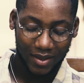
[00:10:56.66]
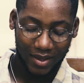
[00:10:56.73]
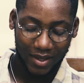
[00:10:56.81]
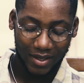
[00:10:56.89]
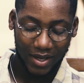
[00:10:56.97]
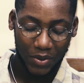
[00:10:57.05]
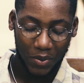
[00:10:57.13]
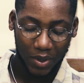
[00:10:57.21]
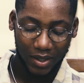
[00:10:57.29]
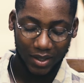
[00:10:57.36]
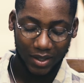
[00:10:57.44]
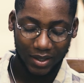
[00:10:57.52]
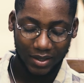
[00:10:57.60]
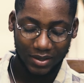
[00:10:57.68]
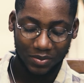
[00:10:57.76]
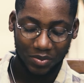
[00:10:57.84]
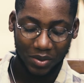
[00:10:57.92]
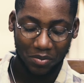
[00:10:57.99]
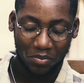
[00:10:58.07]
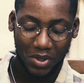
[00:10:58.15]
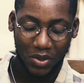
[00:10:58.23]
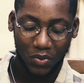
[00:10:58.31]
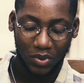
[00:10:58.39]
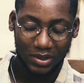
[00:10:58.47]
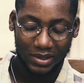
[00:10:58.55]
Either way, it's been
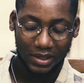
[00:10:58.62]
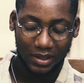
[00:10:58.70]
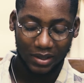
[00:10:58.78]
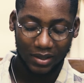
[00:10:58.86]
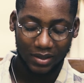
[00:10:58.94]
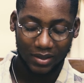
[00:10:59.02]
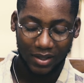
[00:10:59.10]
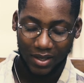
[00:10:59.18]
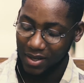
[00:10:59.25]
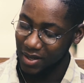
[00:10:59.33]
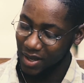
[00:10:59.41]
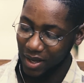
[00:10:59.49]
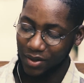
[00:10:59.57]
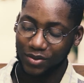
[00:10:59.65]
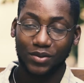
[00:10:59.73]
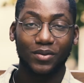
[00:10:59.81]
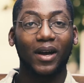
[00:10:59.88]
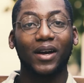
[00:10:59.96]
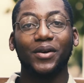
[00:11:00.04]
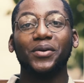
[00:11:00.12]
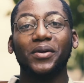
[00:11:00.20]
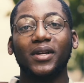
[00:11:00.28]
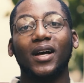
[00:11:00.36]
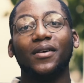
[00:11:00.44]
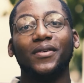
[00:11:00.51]
me once again. I don't know. I don't
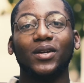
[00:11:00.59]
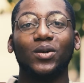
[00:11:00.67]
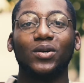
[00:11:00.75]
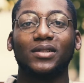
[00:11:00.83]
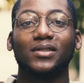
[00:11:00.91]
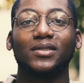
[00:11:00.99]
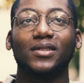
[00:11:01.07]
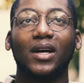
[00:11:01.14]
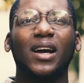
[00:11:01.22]
really have a lot.